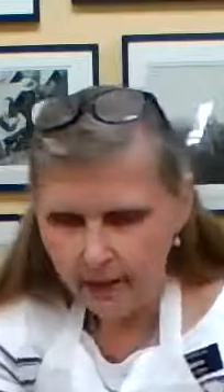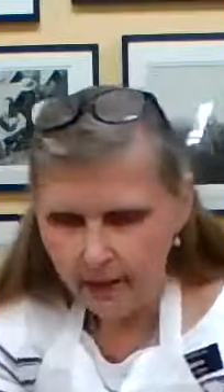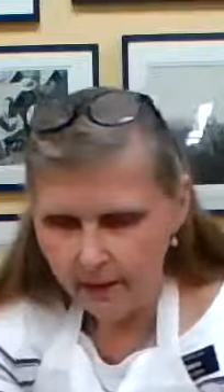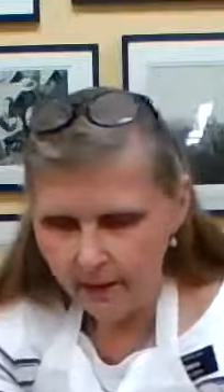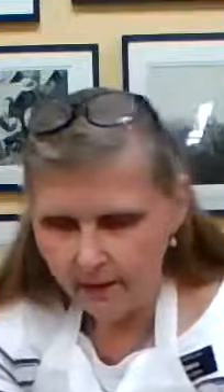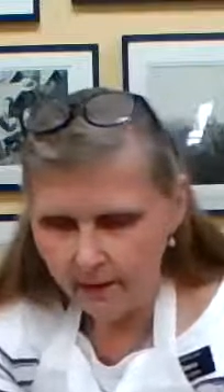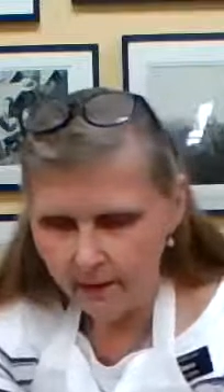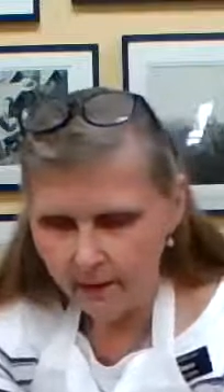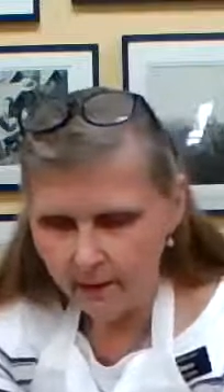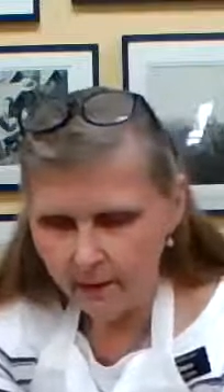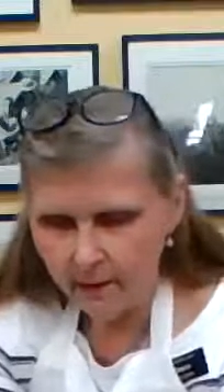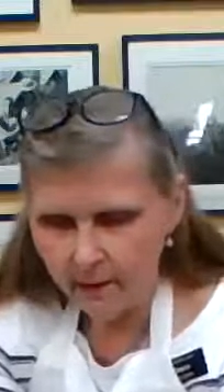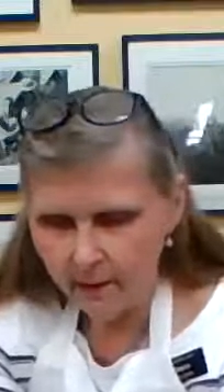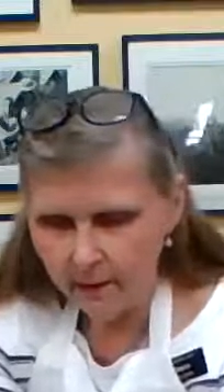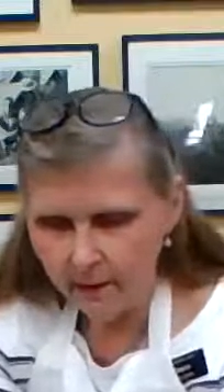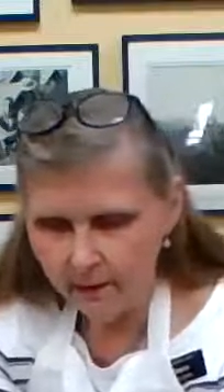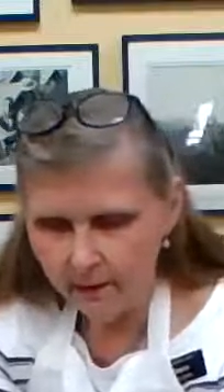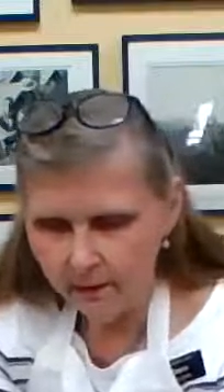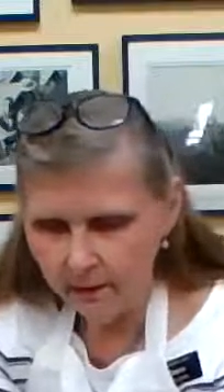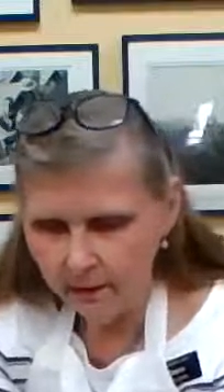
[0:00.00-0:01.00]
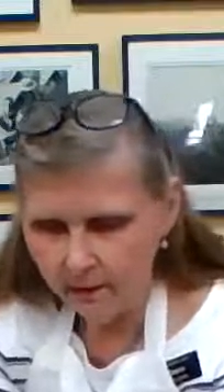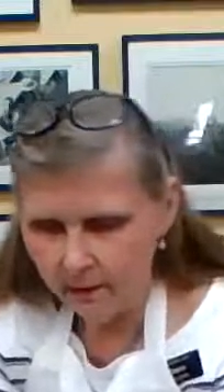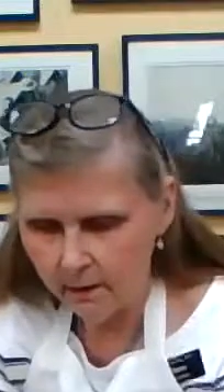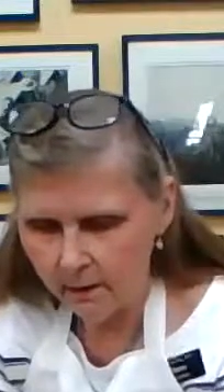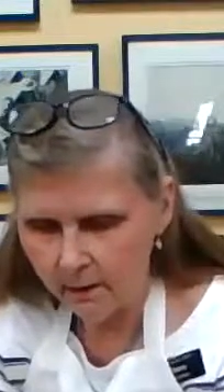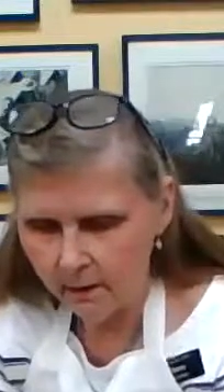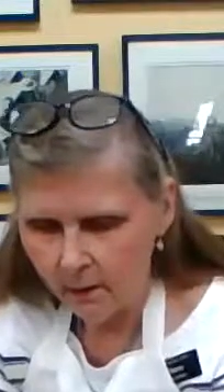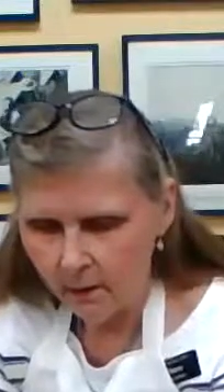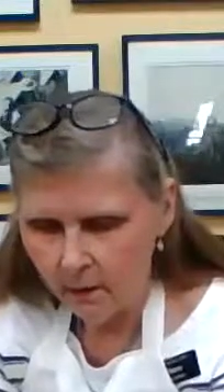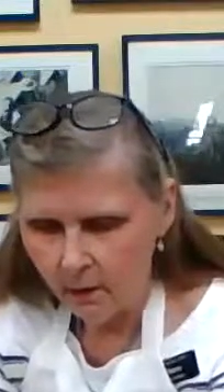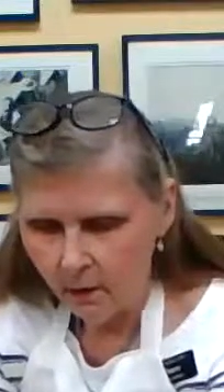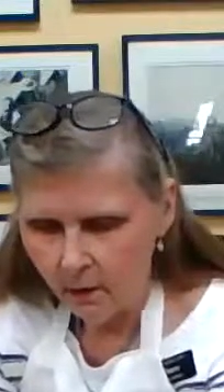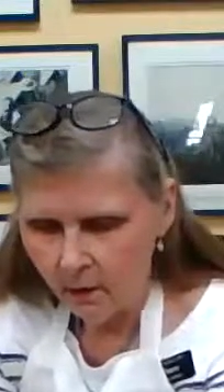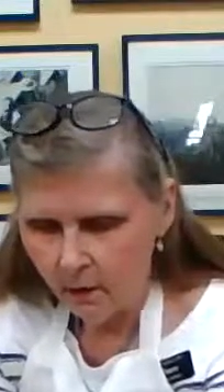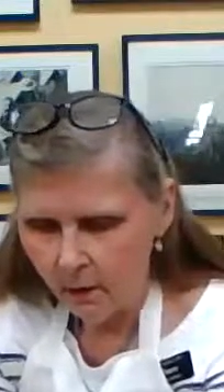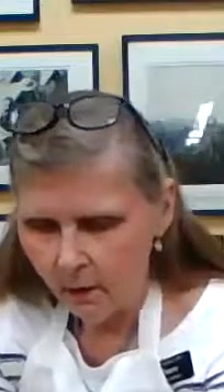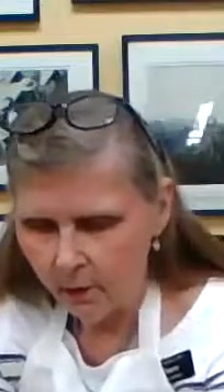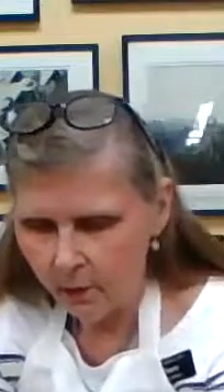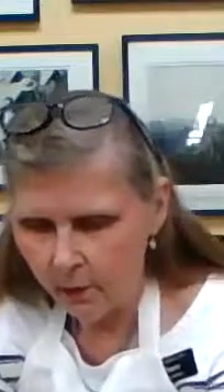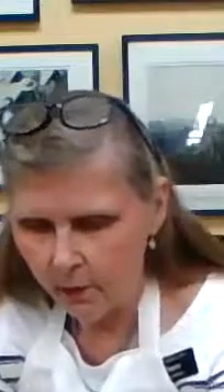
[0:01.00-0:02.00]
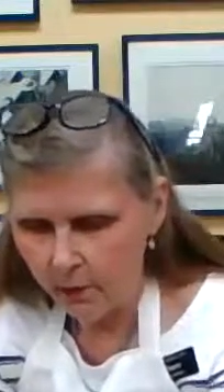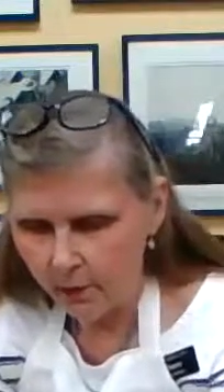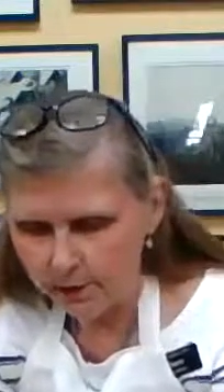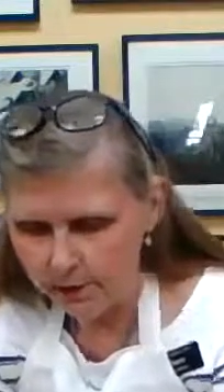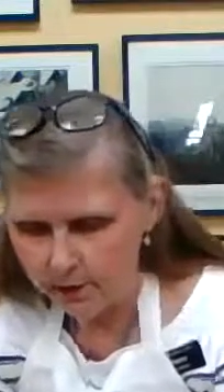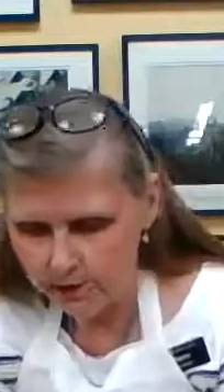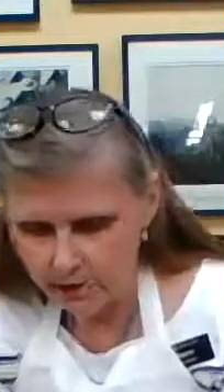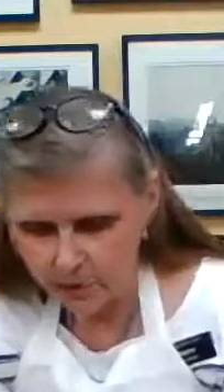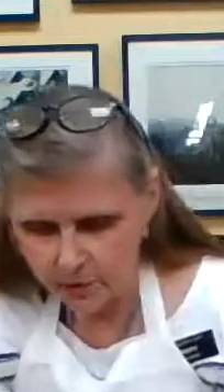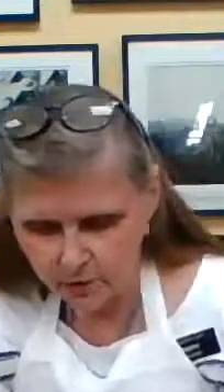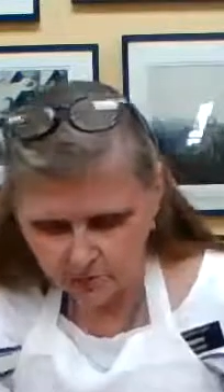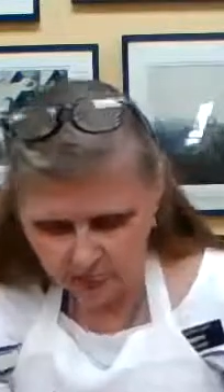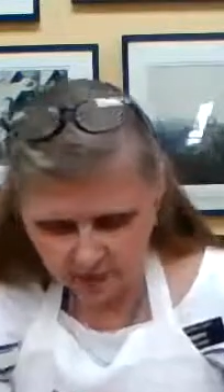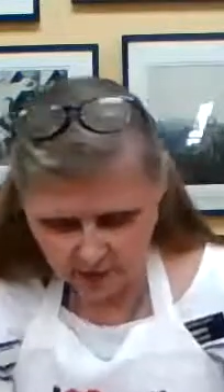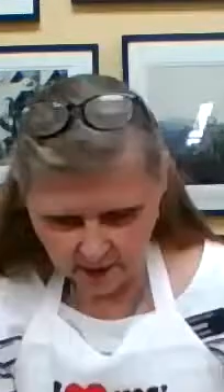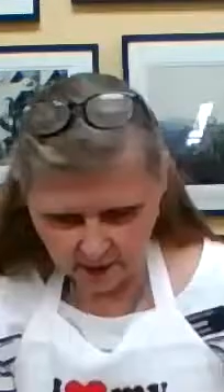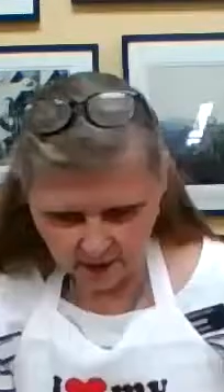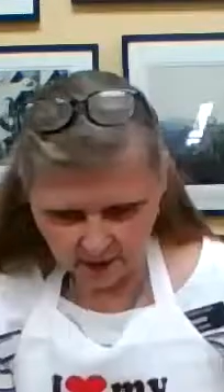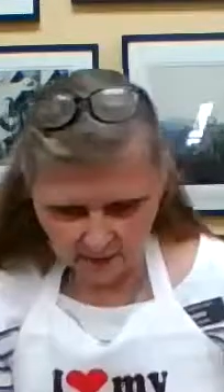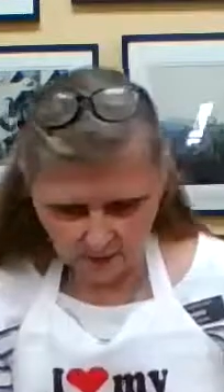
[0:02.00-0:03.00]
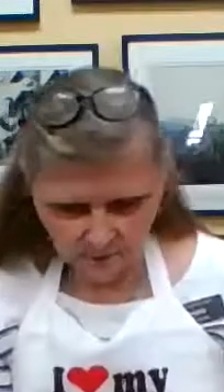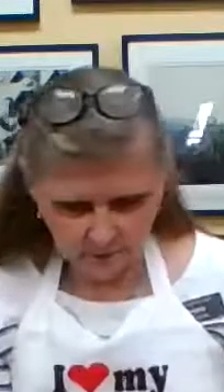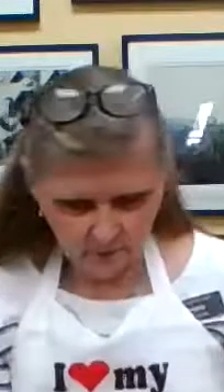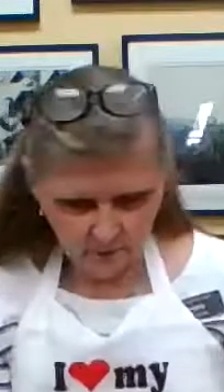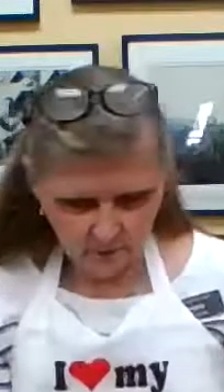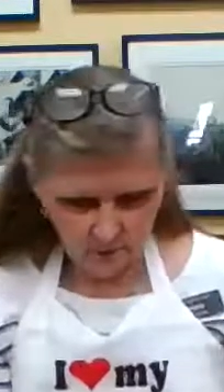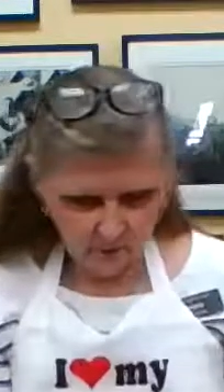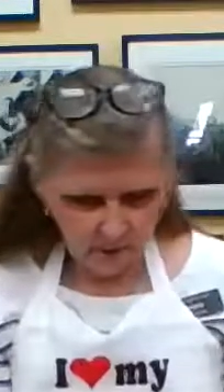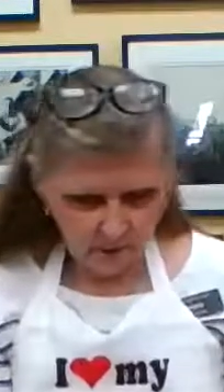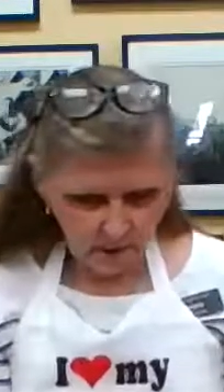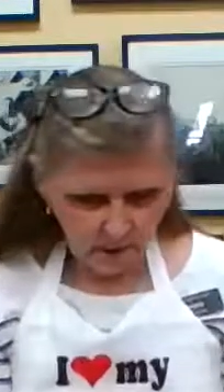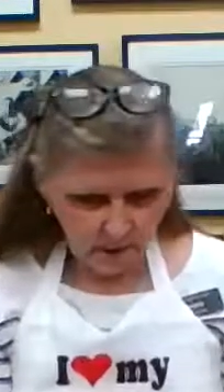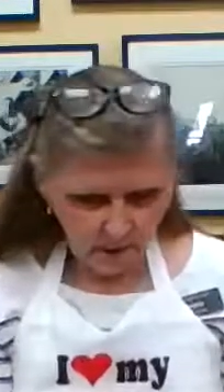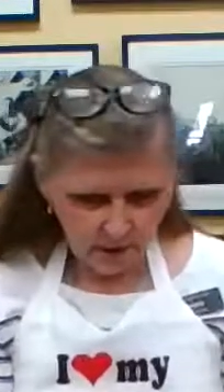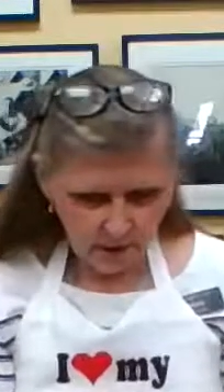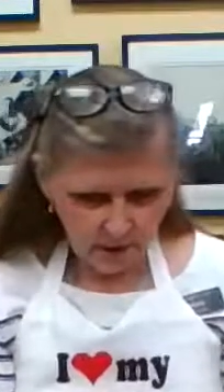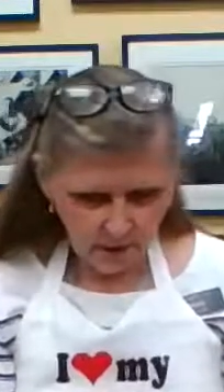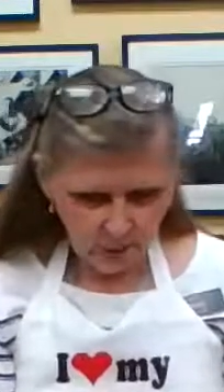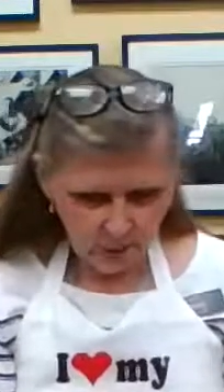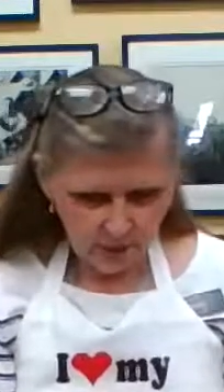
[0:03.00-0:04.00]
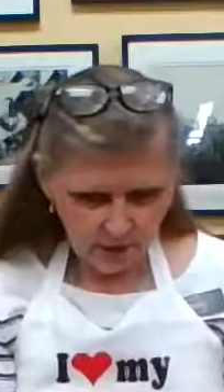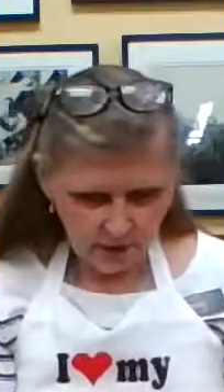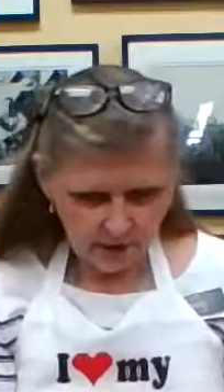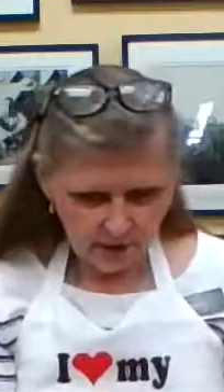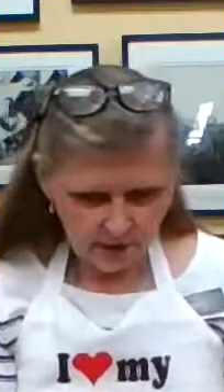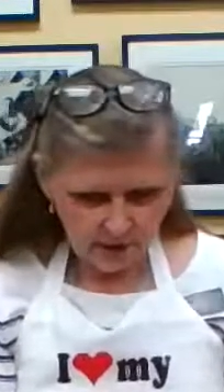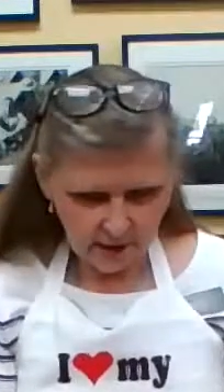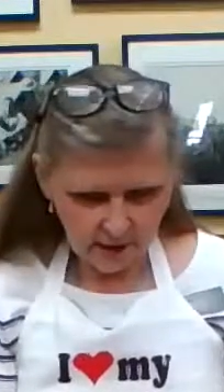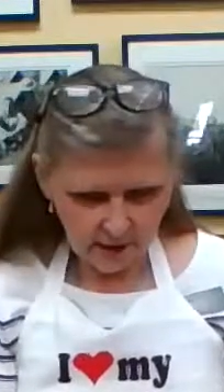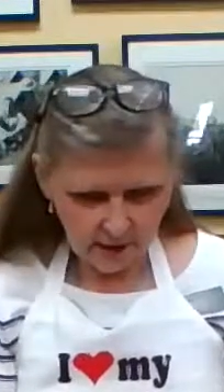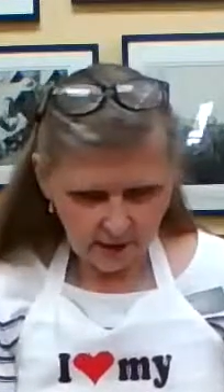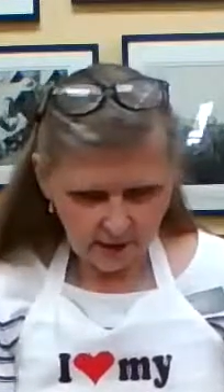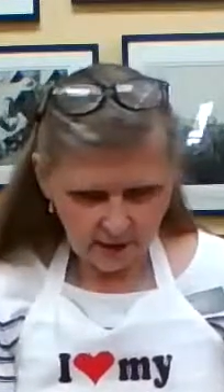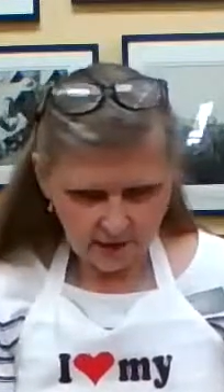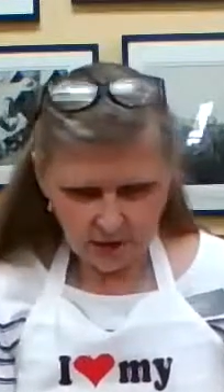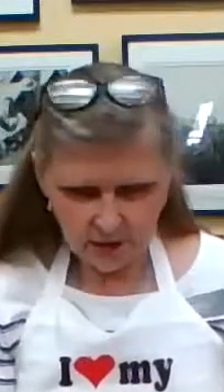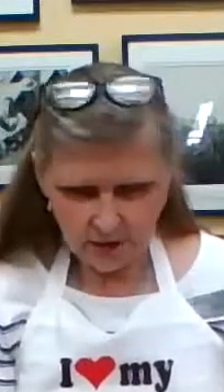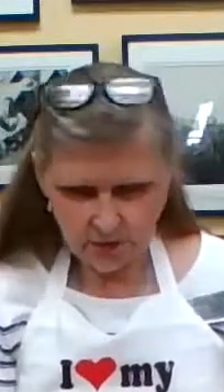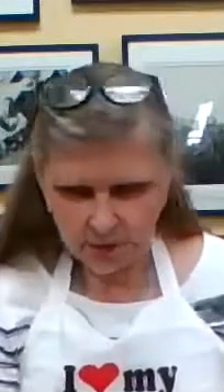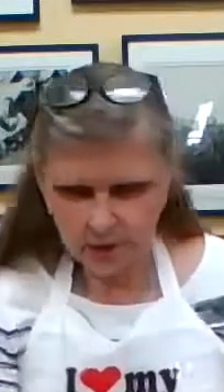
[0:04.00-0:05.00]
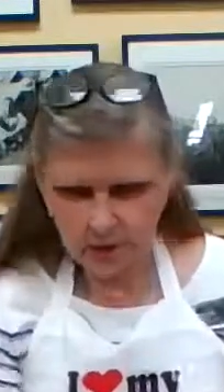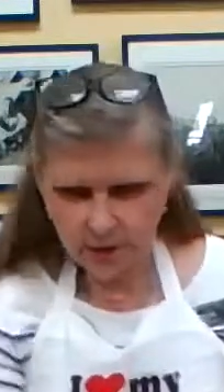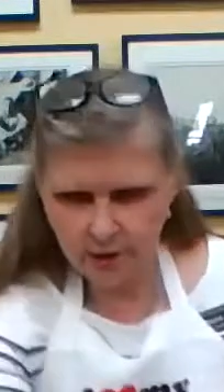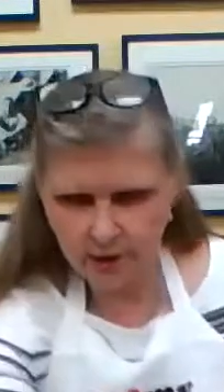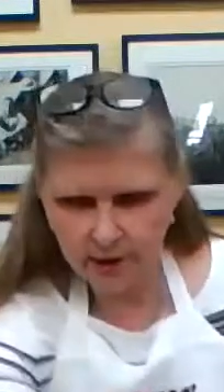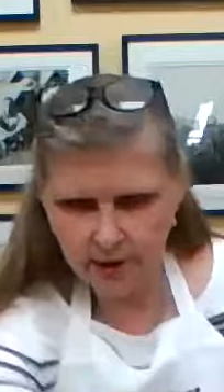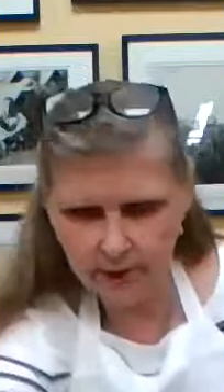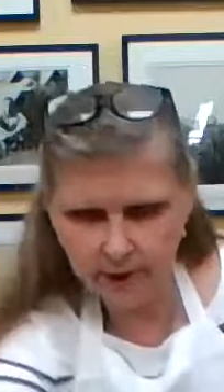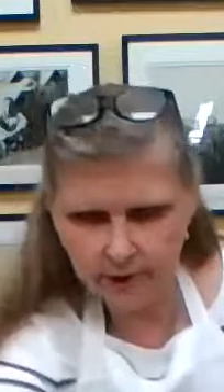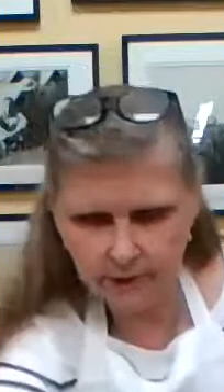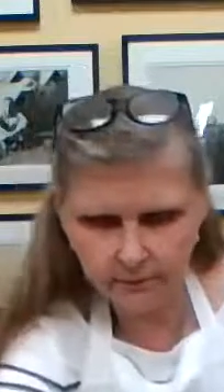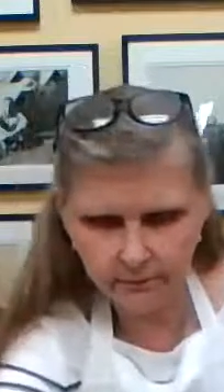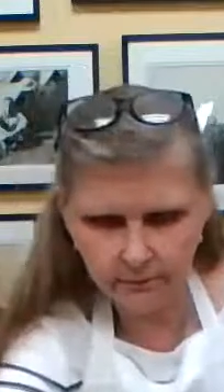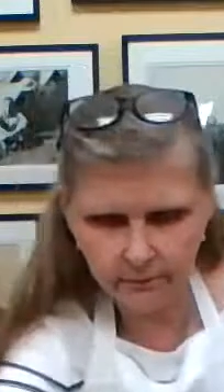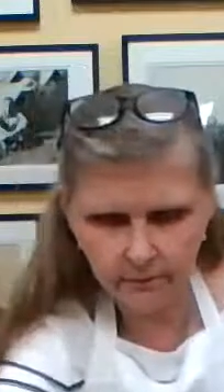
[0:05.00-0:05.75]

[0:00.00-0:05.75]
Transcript: And then we're going to do some pretty sliced turkey.